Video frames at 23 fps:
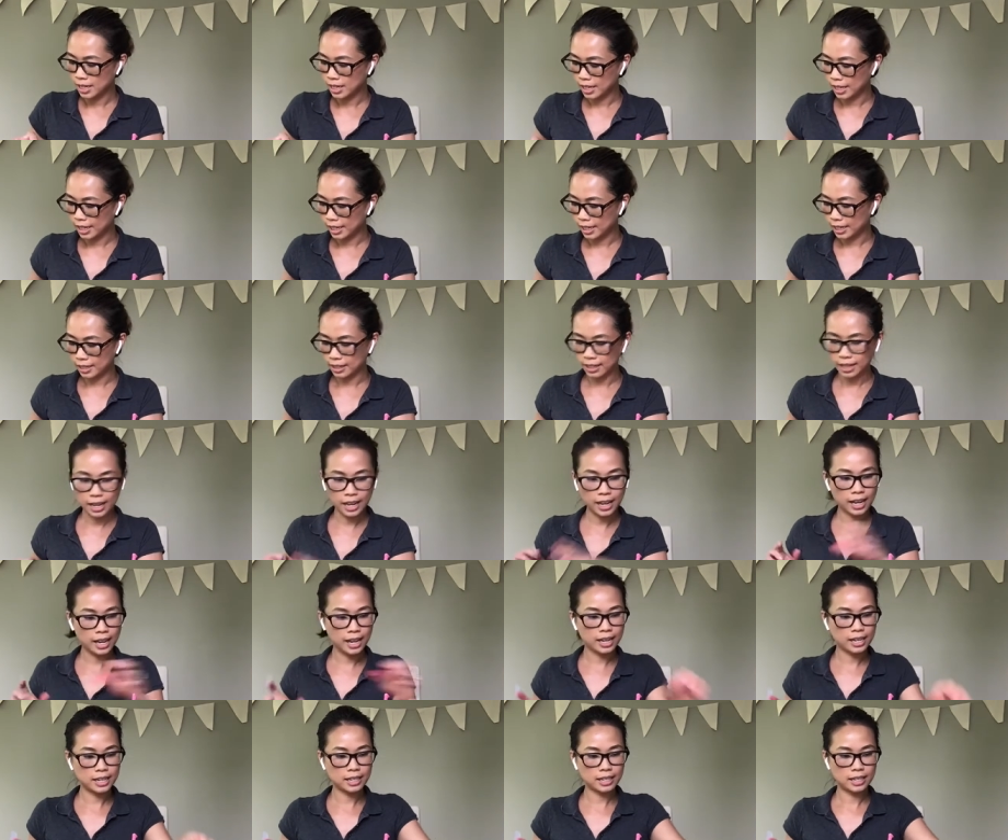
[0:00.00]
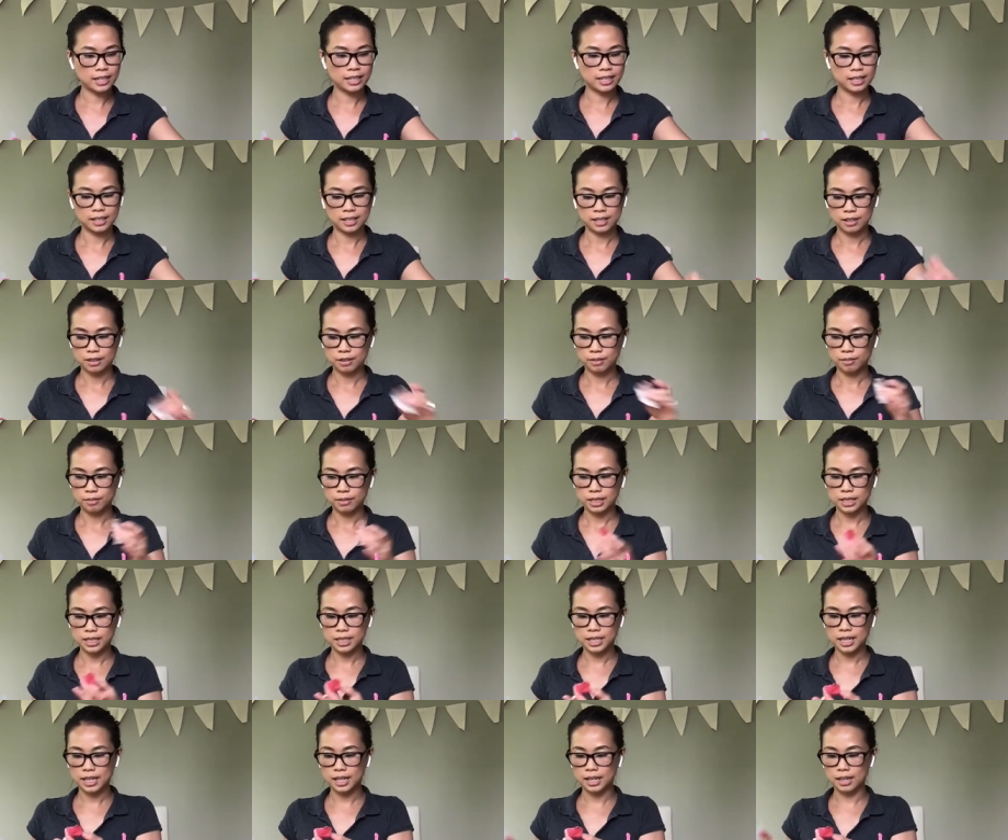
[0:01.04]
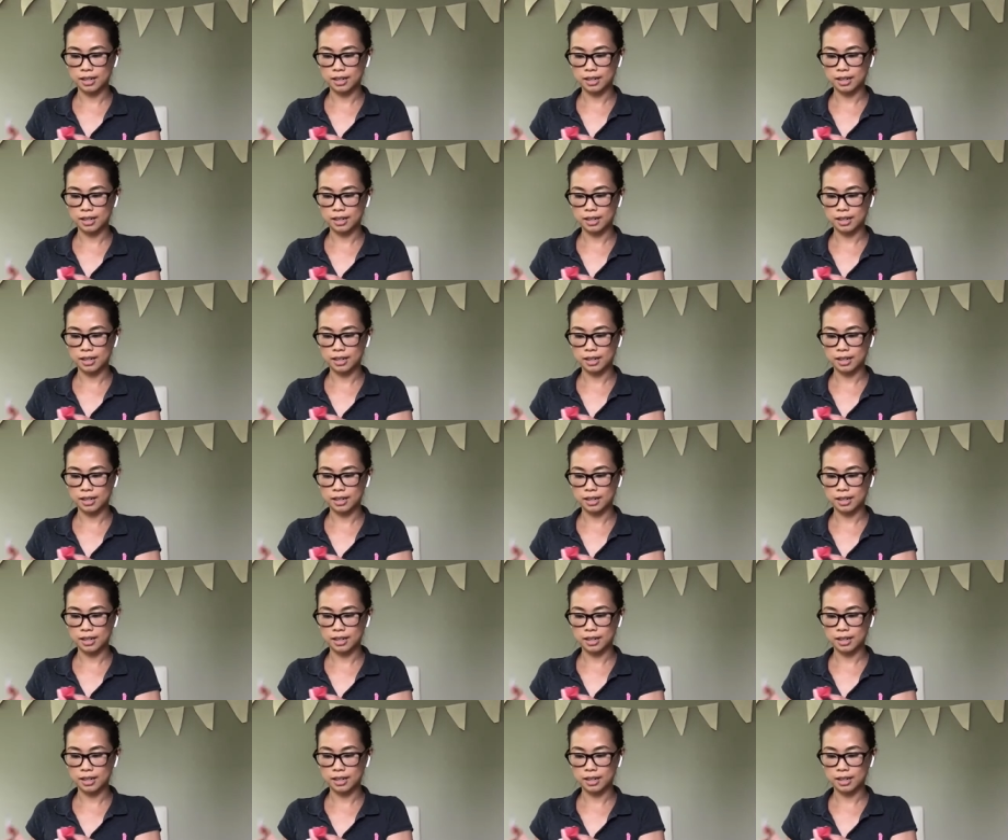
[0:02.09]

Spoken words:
I'm going to add my second